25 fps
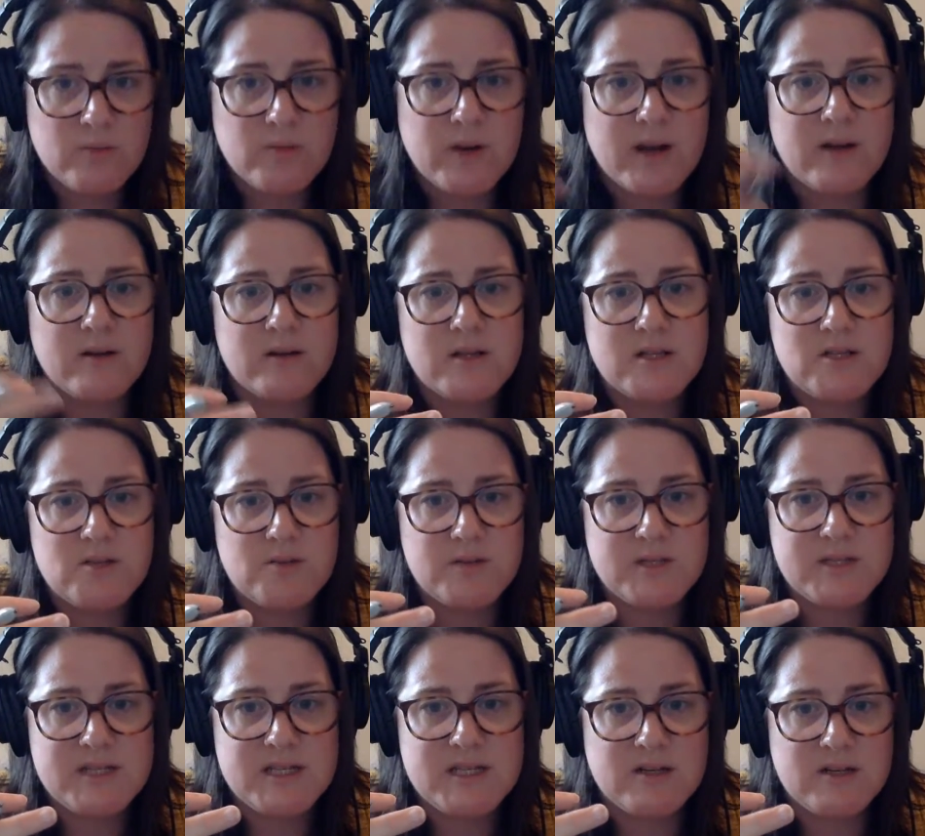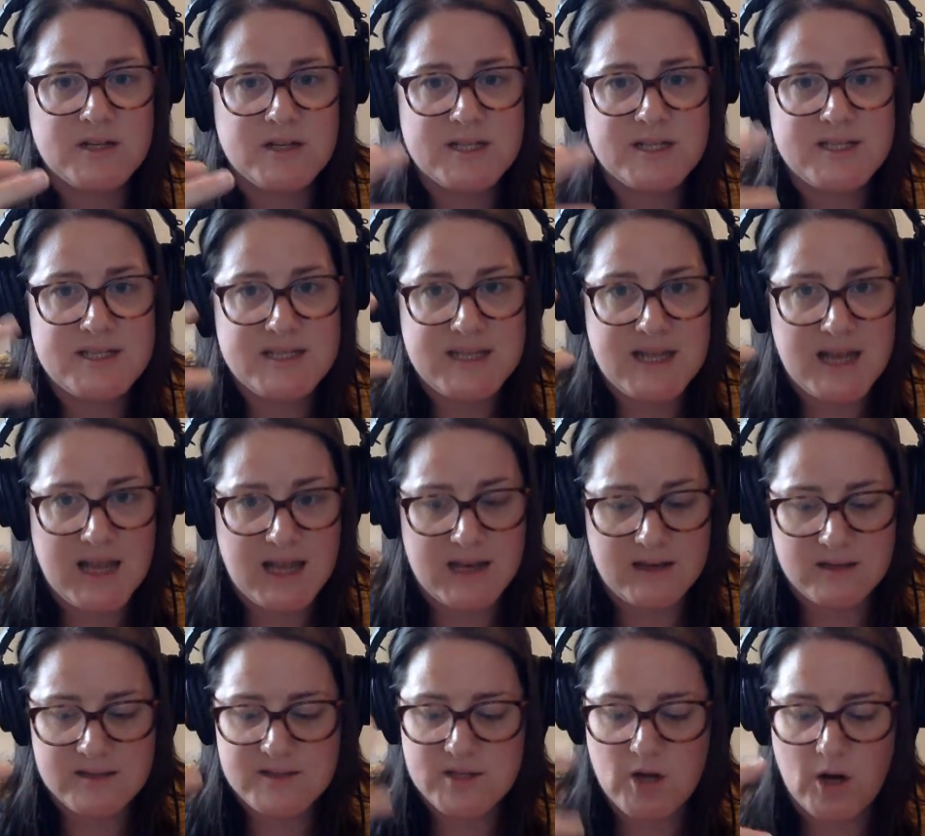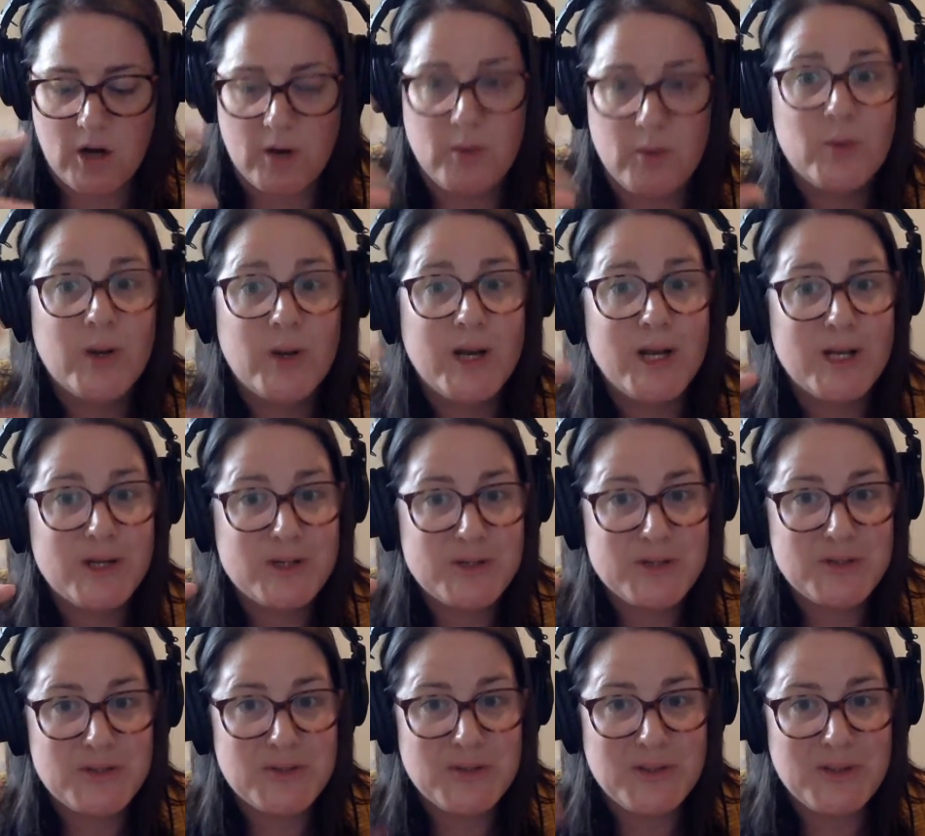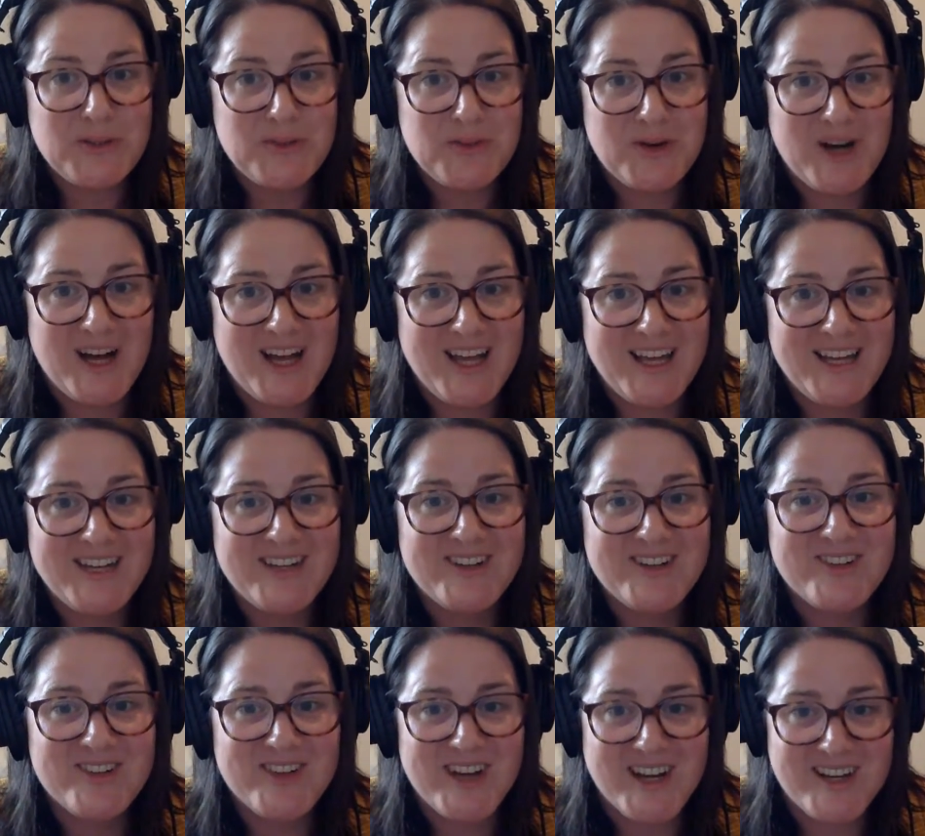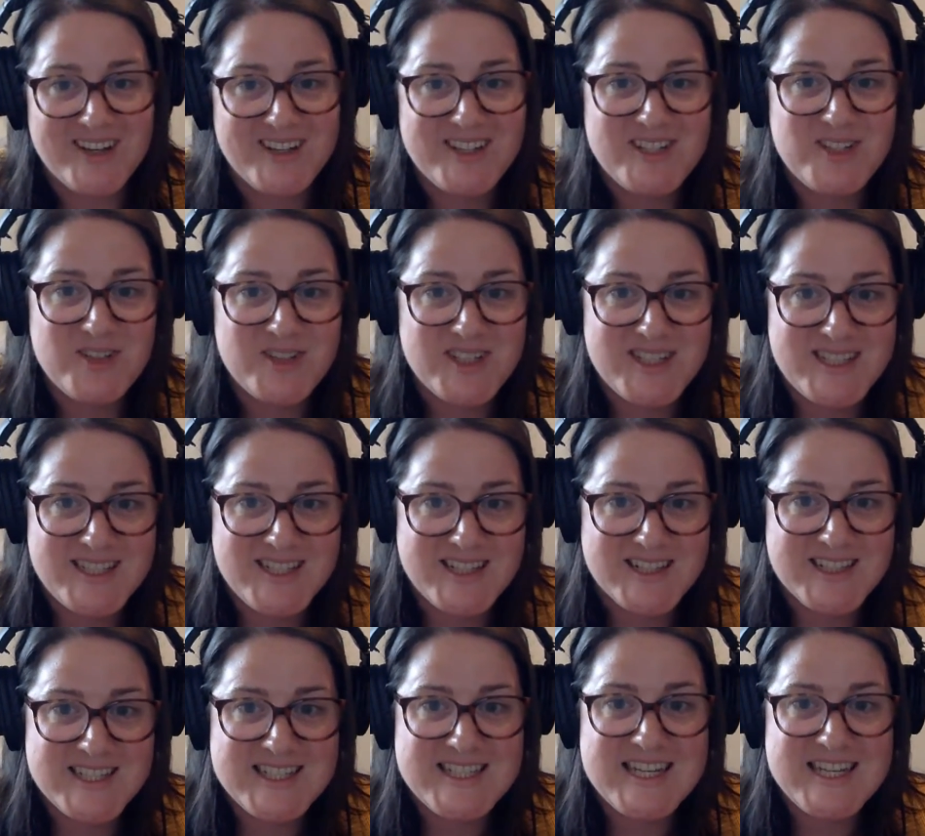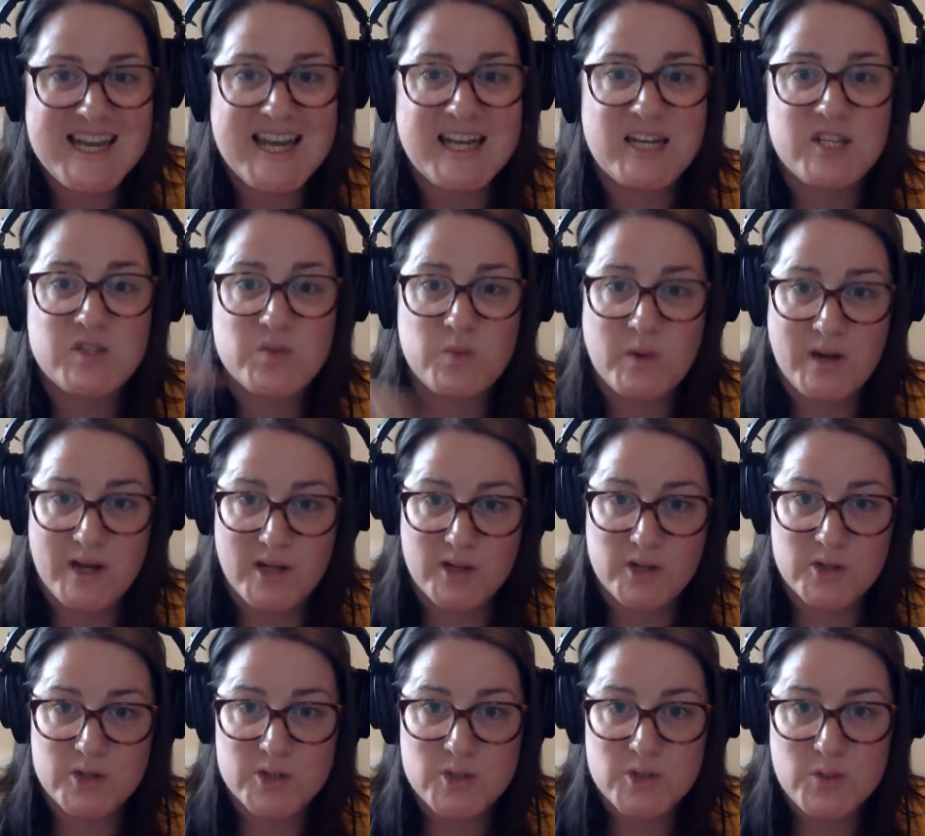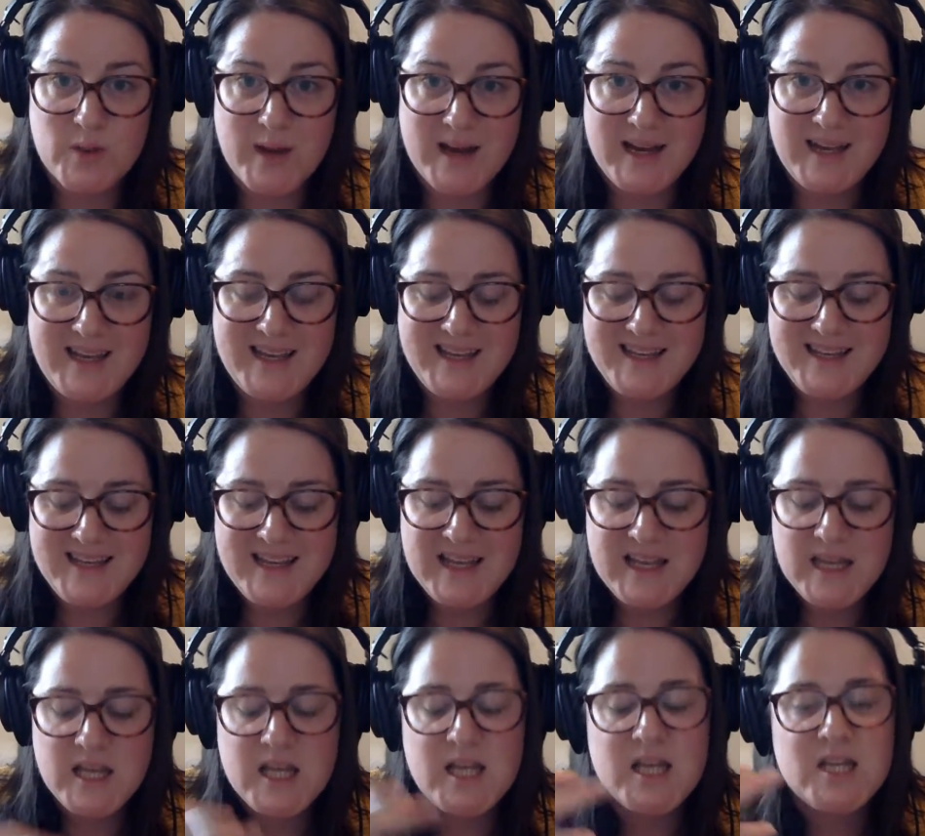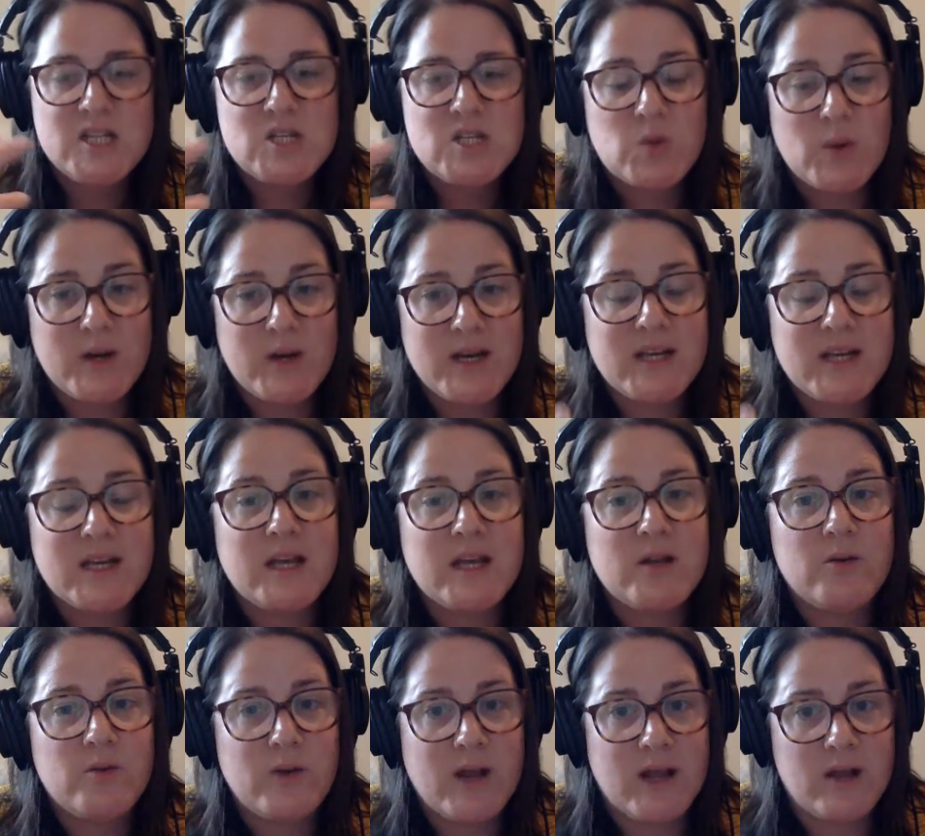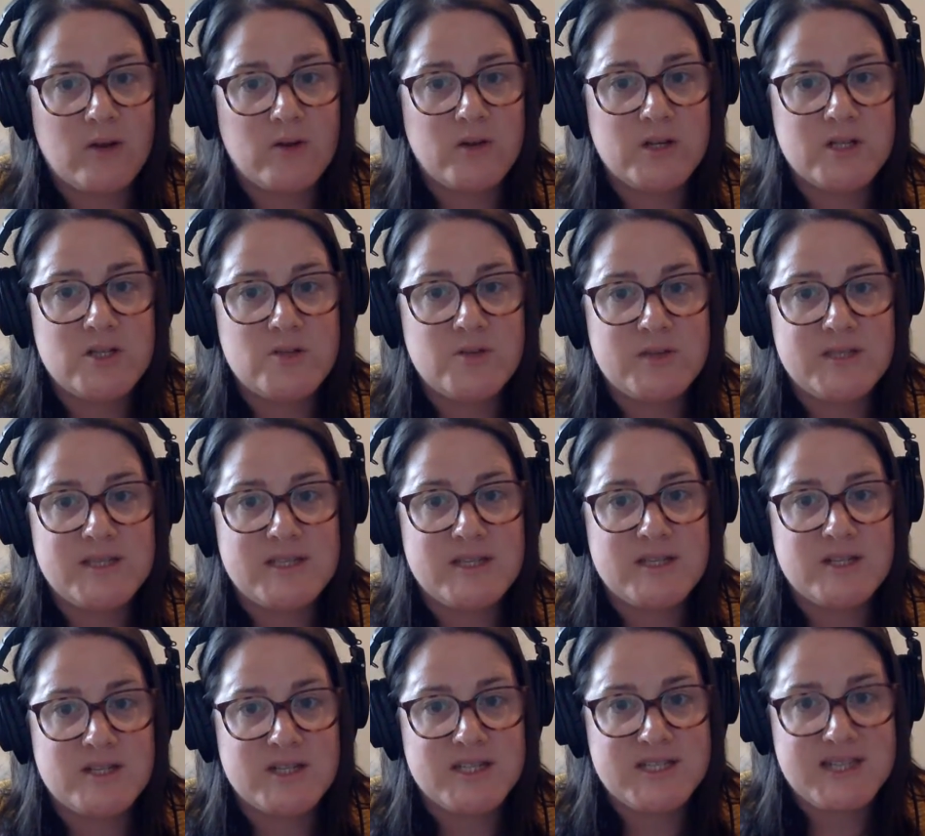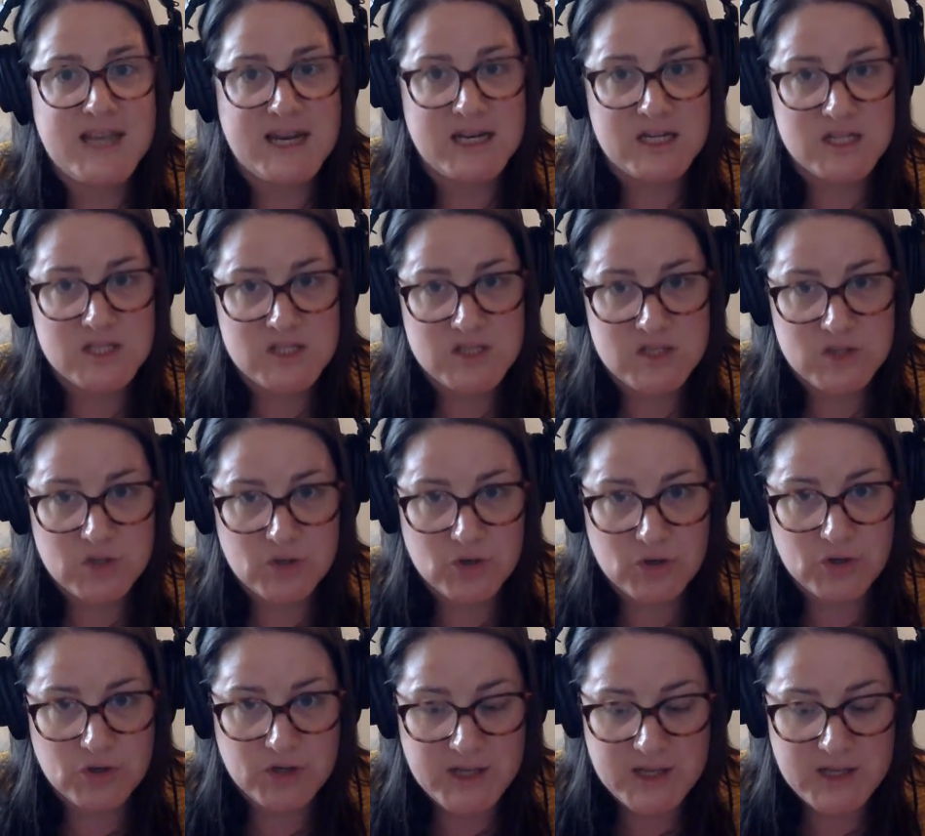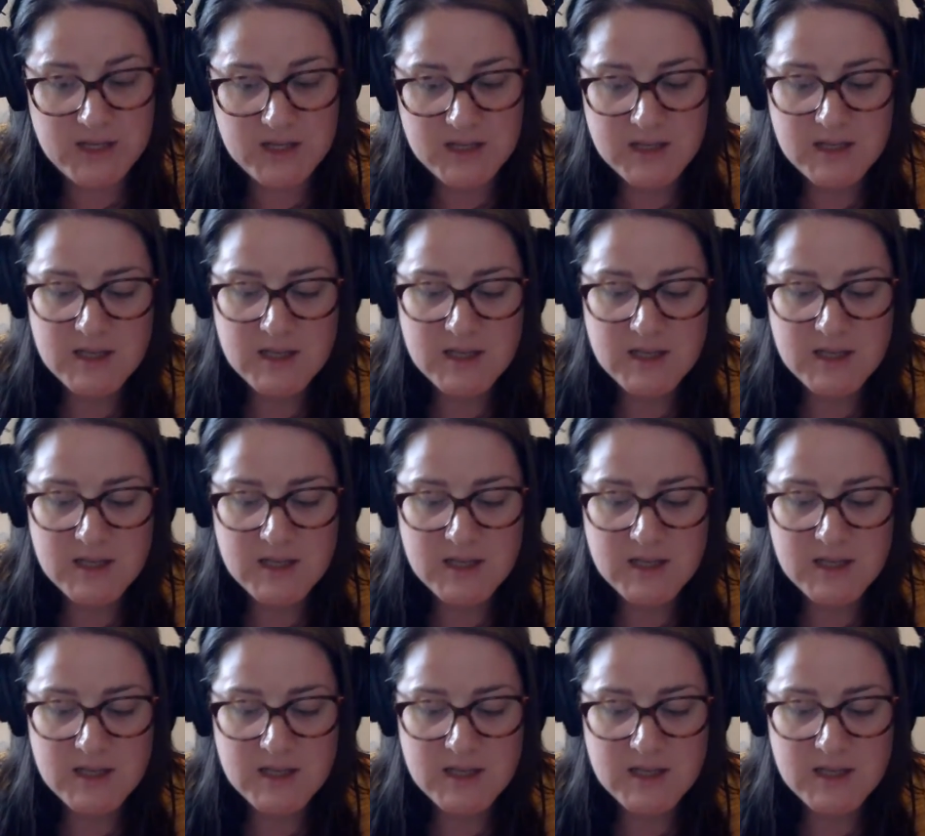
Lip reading: rounded to its nearest 10, 121 rounded to its nearest 10 is 120. 29 rounded to its nearest 10 is 30.